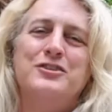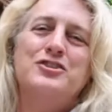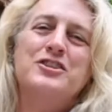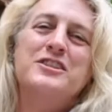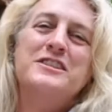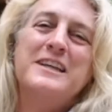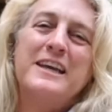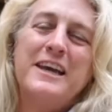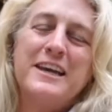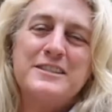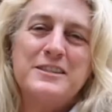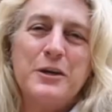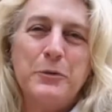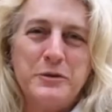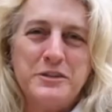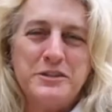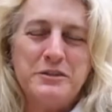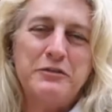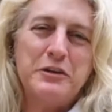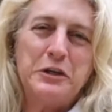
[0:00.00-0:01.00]
just in case I
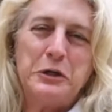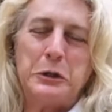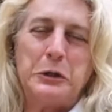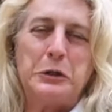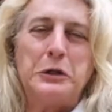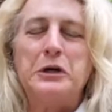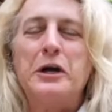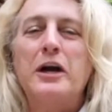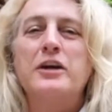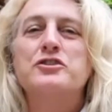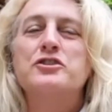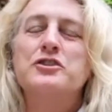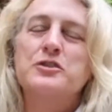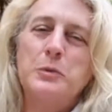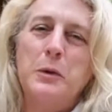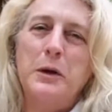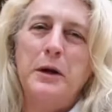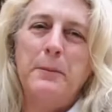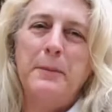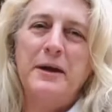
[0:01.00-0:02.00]
wasn't very clear, I just
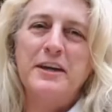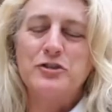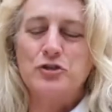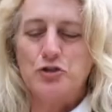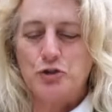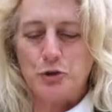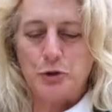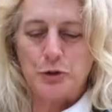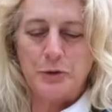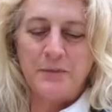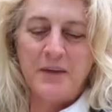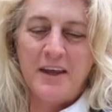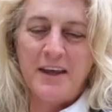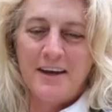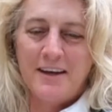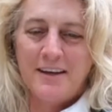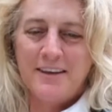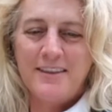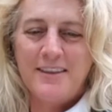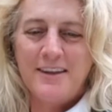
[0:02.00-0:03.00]
want to make sure
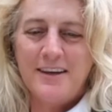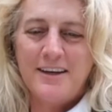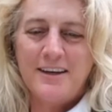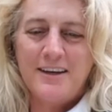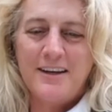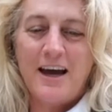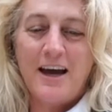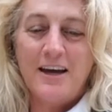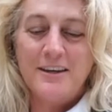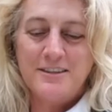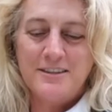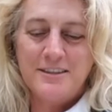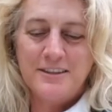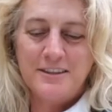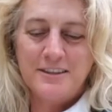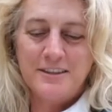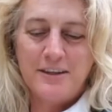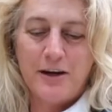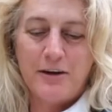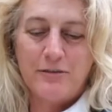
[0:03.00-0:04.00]
that I
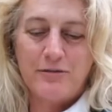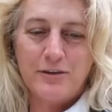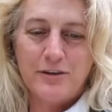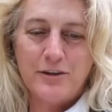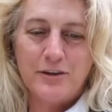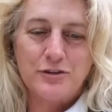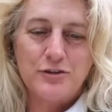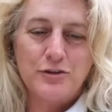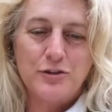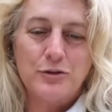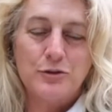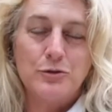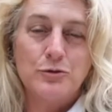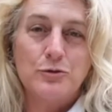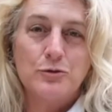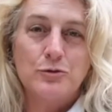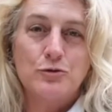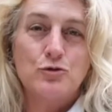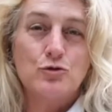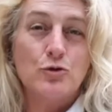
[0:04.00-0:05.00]
did cover the 2
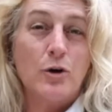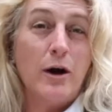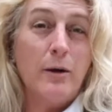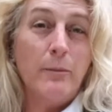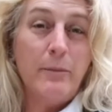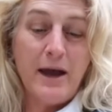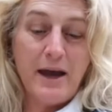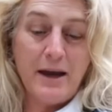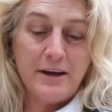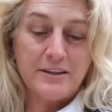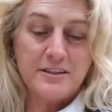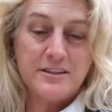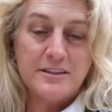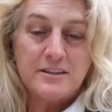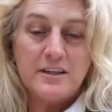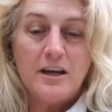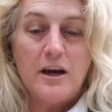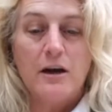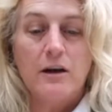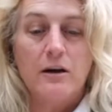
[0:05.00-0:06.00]

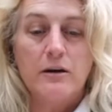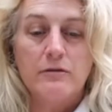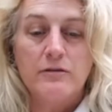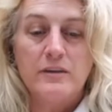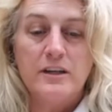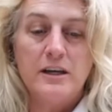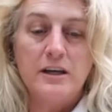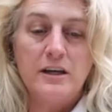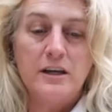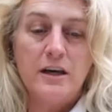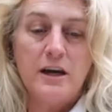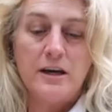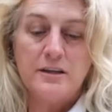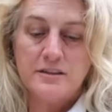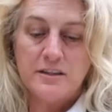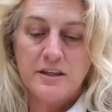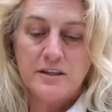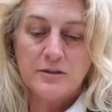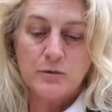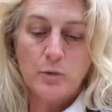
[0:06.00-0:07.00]
drawbacks of the
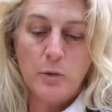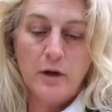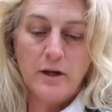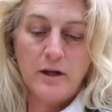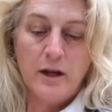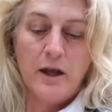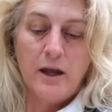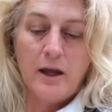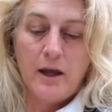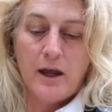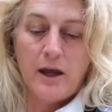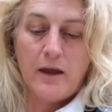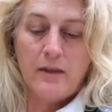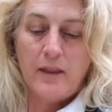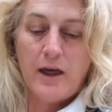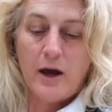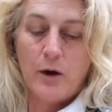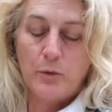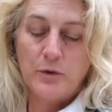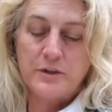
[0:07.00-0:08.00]
SS1, and
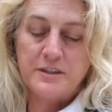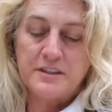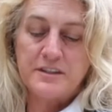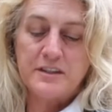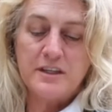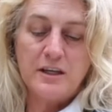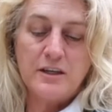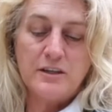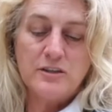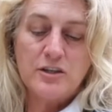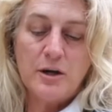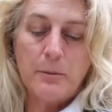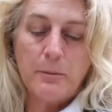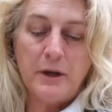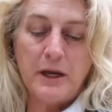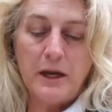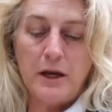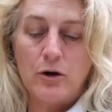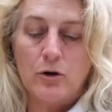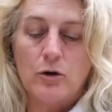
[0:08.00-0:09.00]
that was the
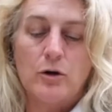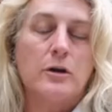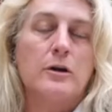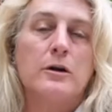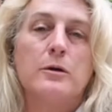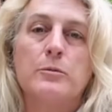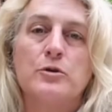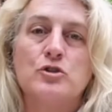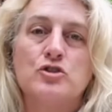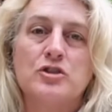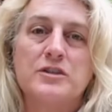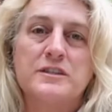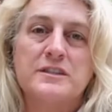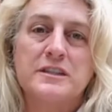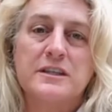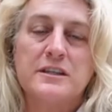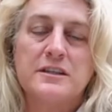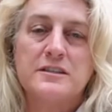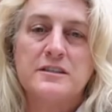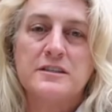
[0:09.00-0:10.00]
dumping air on an
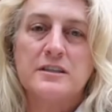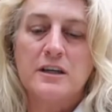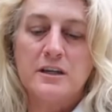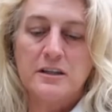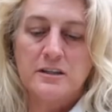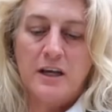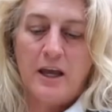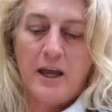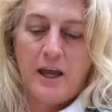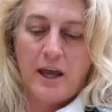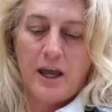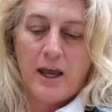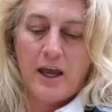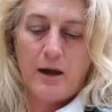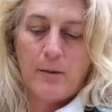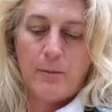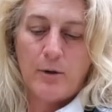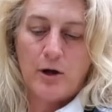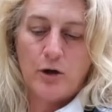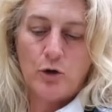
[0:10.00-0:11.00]
emergency ascent.
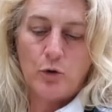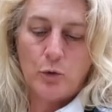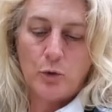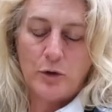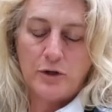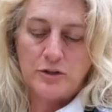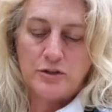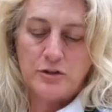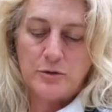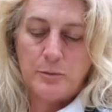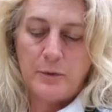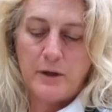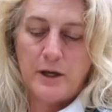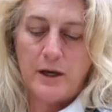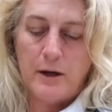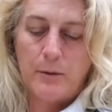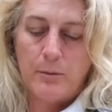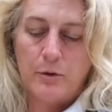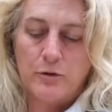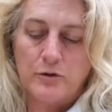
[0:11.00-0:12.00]
Am I going to be
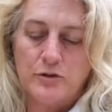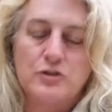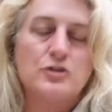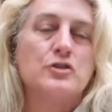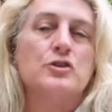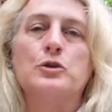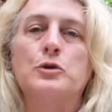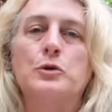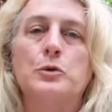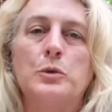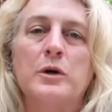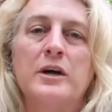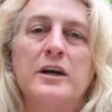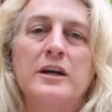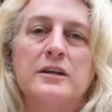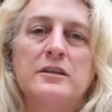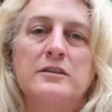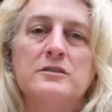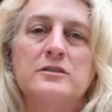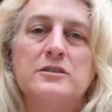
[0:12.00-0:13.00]
able to
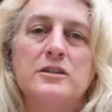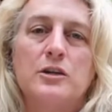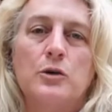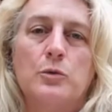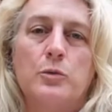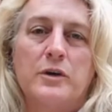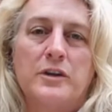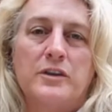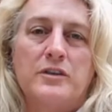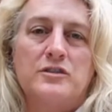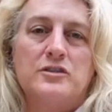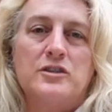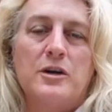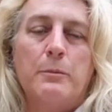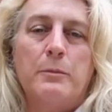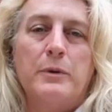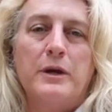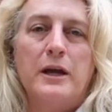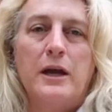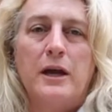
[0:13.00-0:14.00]
deal with
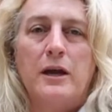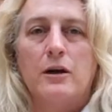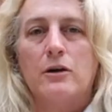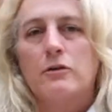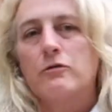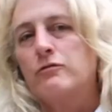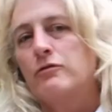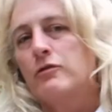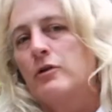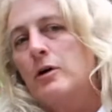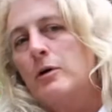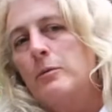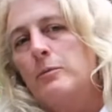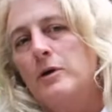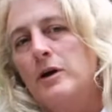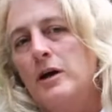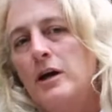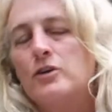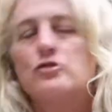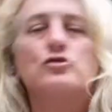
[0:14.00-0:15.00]
dumping air from
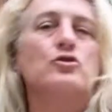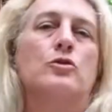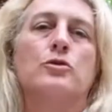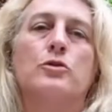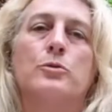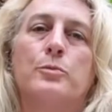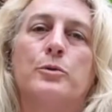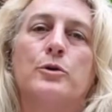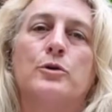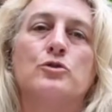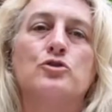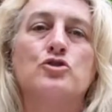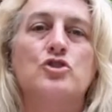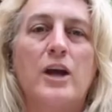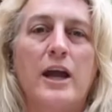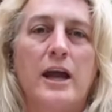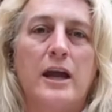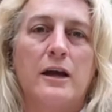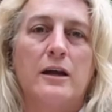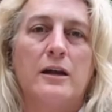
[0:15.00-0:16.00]
a shoulder perch
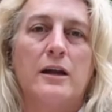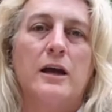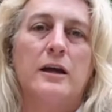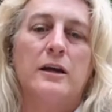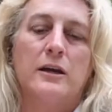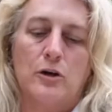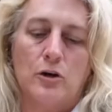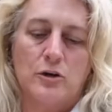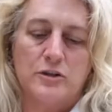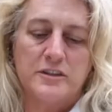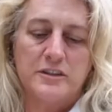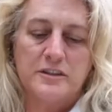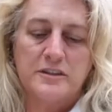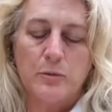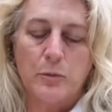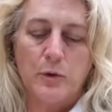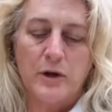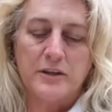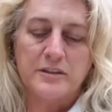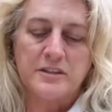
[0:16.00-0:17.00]
and hanging on to
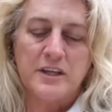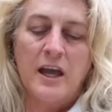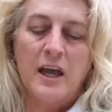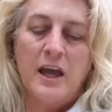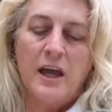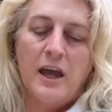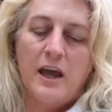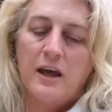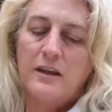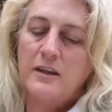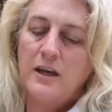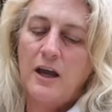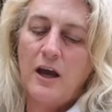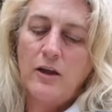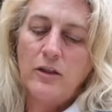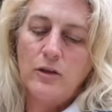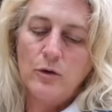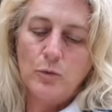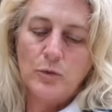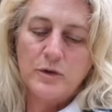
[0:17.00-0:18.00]
someone else? And the
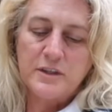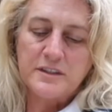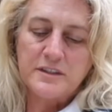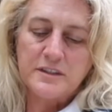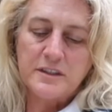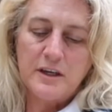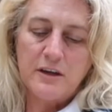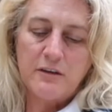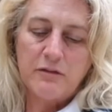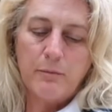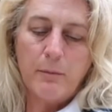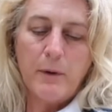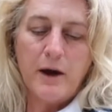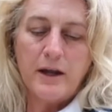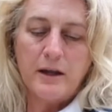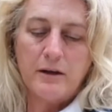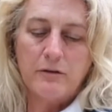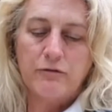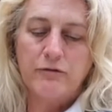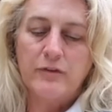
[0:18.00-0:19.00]
other was, if my
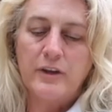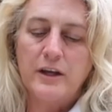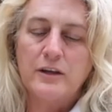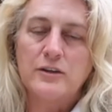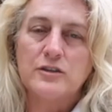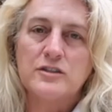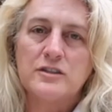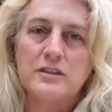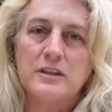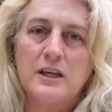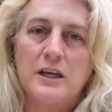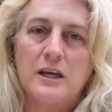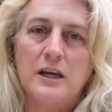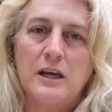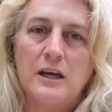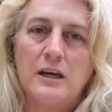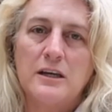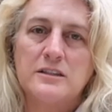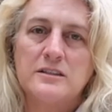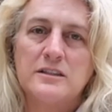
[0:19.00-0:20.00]
inflator's
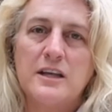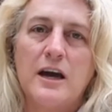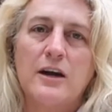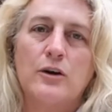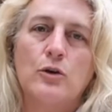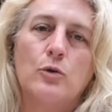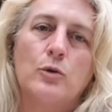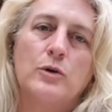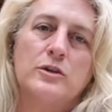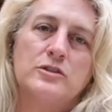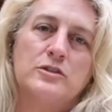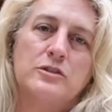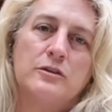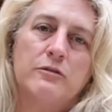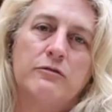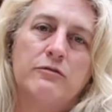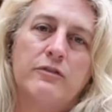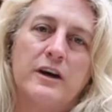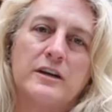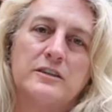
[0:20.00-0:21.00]
leaking, is that going to
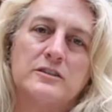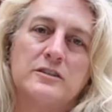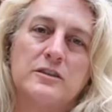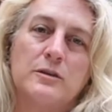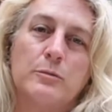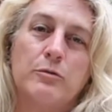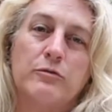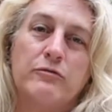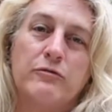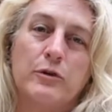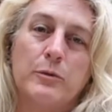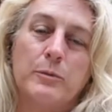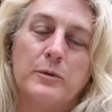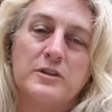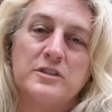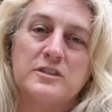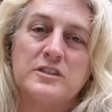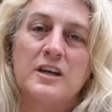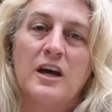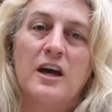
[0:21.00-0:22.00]
affect the
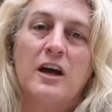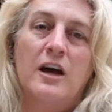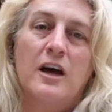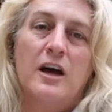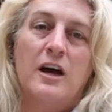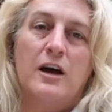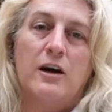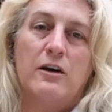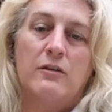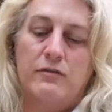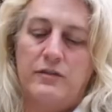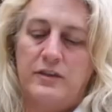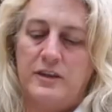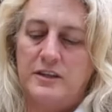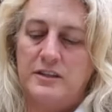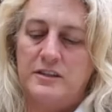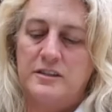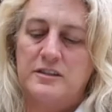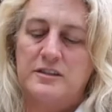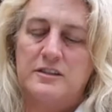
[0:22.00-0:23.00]
performance of
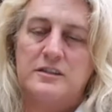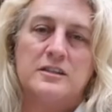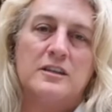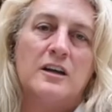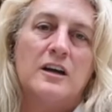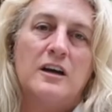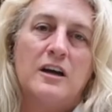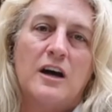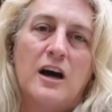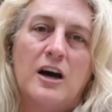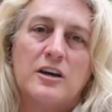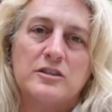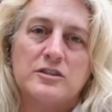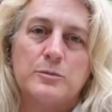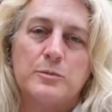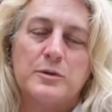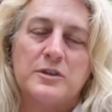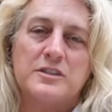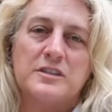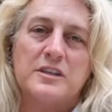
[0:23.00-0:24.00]
this
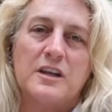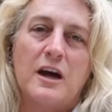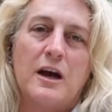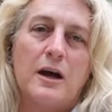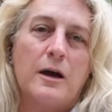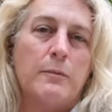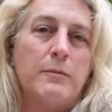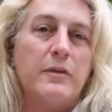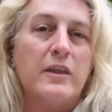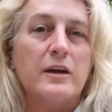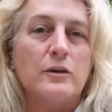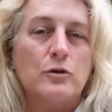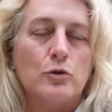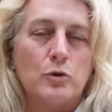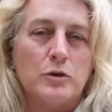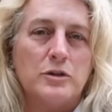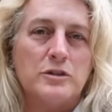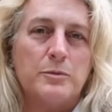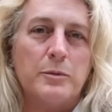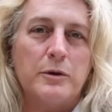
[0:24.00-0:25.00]
octopus that I'm then
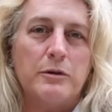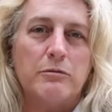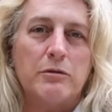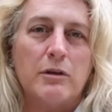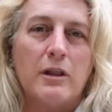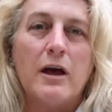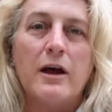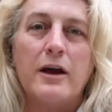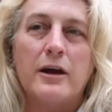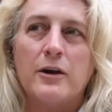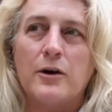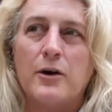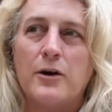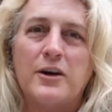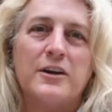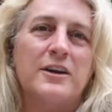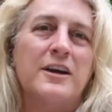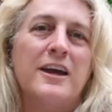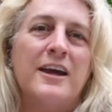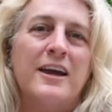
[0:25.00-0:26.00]
going to be relying
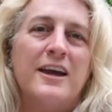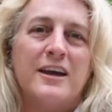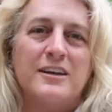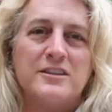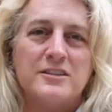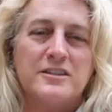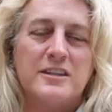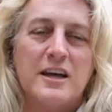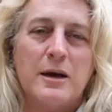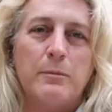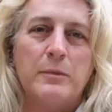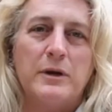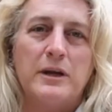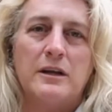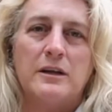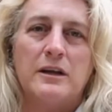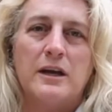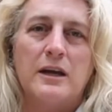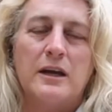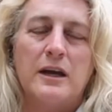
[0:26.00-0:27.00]
on? And does that
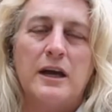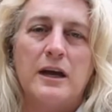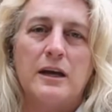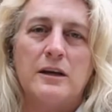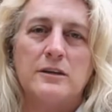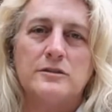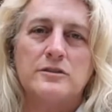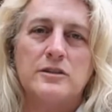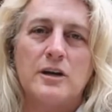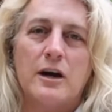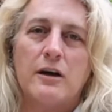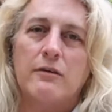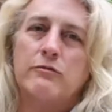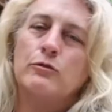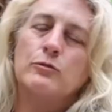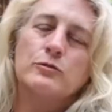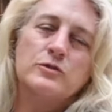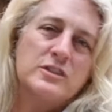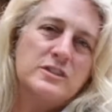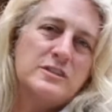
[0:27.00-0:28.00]
mean a canned dive,
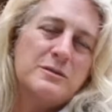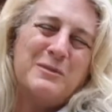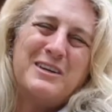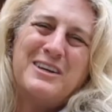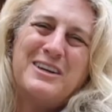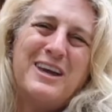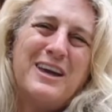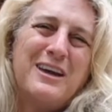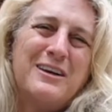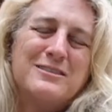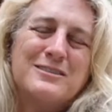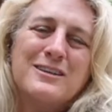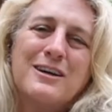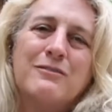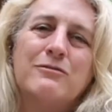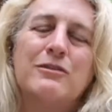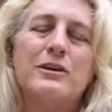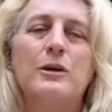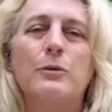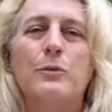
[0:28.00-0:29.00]
or does it mean a canned
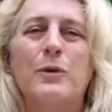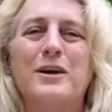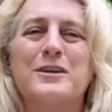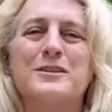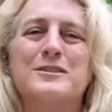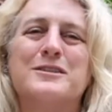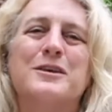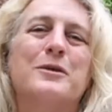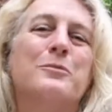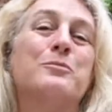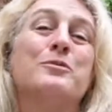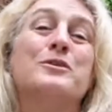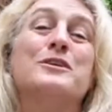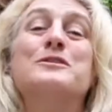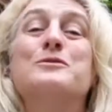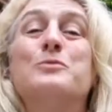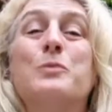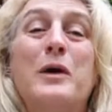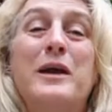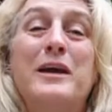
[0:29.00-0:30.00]
dive anyway? So
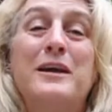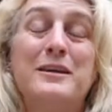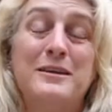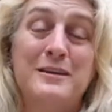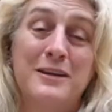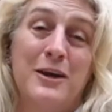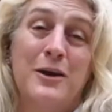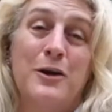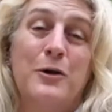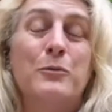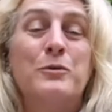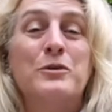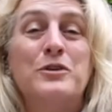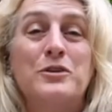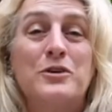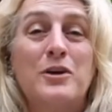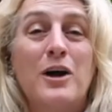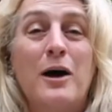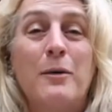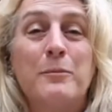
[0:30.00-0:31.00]
please weigh in with your
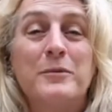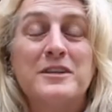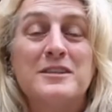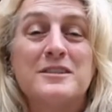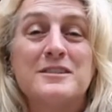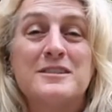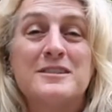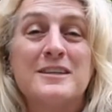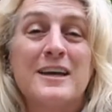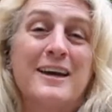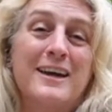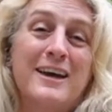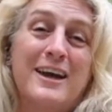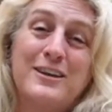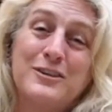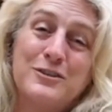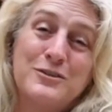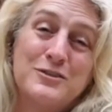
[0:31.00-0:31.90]
comments and your